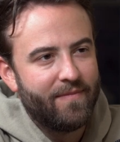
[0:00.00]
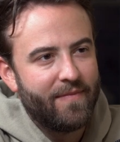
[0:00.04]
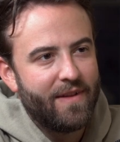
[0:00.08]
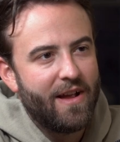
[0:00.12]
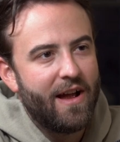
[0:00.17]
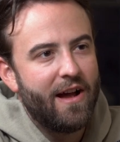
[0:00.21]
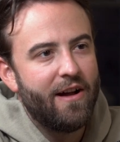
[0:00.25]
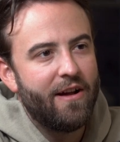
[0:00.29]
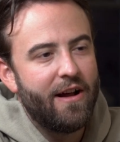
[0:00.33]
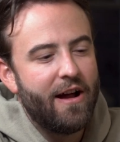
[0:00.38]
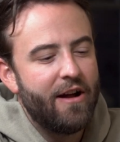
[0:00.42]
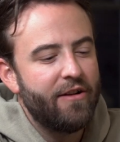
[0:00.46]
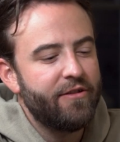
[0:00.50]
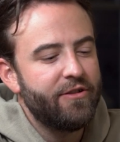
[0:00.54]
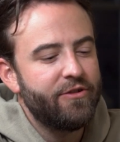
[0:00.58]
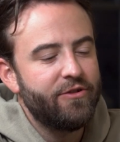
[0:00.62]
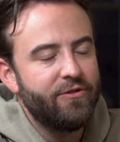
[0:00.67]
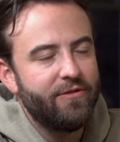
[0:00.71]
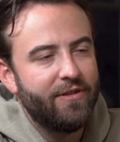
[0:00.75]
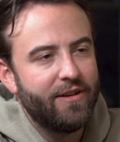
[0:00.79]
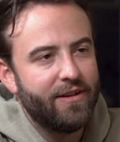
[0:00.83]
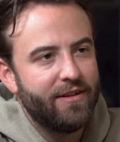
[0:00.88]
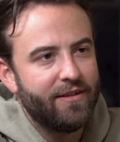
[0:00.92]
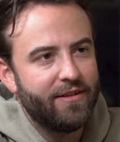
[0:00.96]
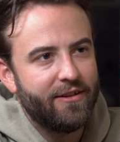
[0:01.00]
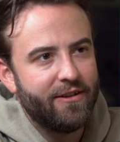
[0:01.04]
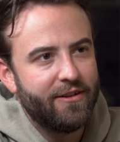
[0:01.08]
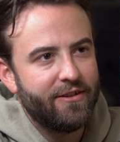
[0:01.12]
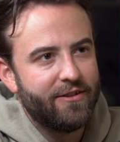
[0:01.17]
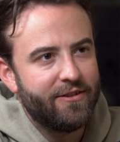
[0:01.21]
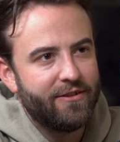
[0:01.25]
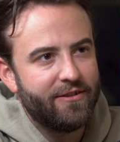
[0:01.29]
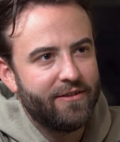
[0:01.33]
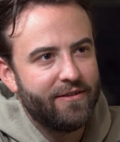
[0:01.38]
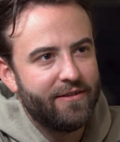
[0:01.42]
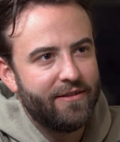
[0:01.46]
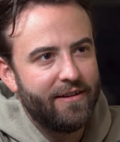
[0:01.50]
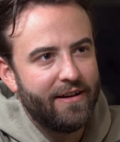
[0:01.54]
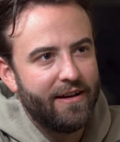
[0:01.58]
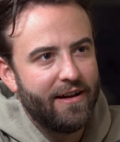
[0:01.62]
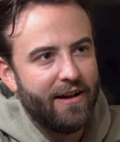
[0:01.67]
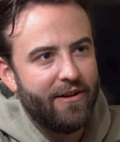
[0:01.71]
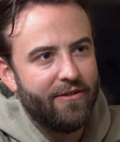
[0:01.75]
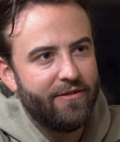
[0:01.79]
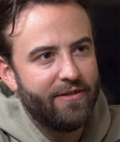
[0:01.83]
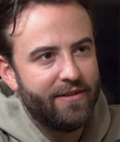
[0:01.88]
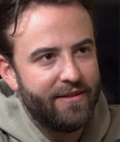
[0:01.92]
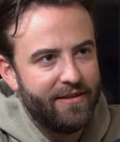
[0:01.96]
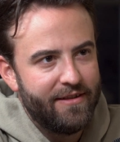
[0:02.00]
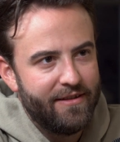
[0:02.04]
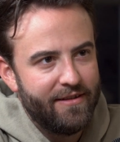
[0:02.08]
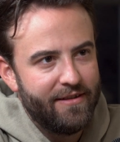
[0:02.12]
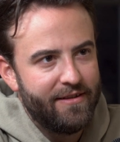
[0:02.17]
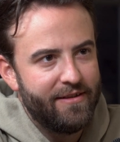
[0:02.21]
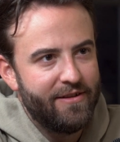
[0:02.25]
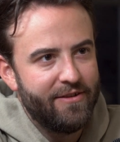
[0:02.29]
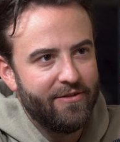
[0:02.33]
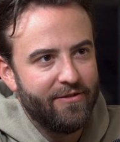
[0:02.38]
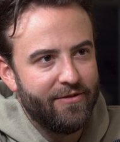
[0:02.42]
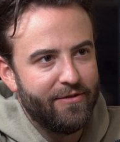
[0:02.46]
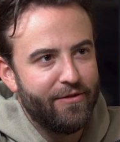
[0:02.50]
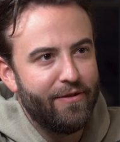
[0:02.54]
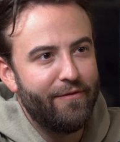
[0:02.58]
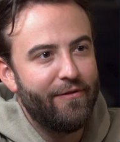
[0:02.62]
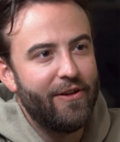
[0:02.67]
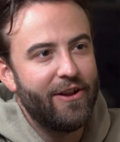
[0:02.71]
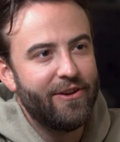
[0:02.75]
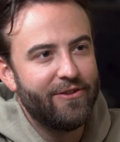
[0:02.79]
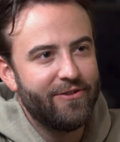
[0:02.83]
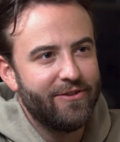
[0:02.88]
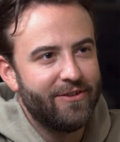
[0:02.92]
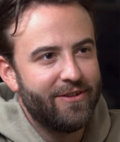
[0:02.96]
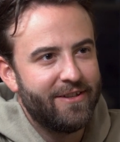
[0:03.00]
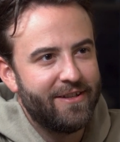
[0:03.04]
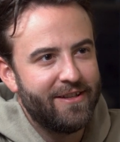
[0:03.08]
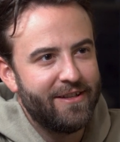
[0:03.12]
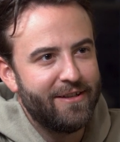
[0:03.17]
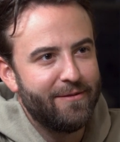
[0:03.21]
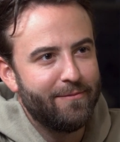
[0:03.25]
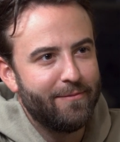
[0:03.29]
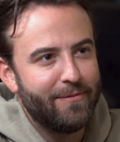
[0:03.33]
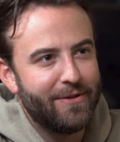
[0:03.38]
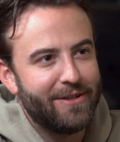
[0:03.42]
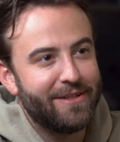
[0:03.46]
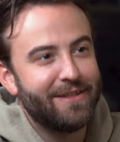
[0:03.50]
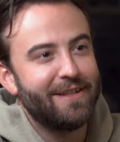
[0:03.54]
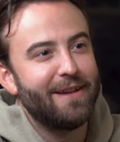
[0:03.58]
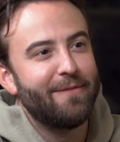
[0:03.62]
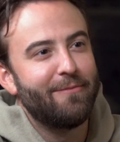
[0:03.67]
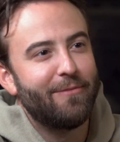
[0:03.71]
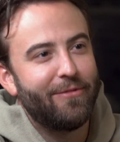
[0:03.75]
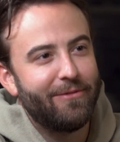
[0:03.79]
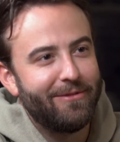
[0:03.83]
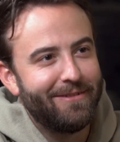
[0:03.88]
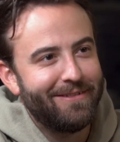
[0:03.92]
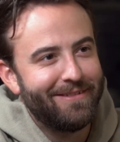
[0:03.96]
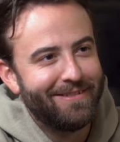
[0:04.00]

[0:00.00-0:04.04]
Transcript: how did you get in touch? Like, how did your Avengers team assemble?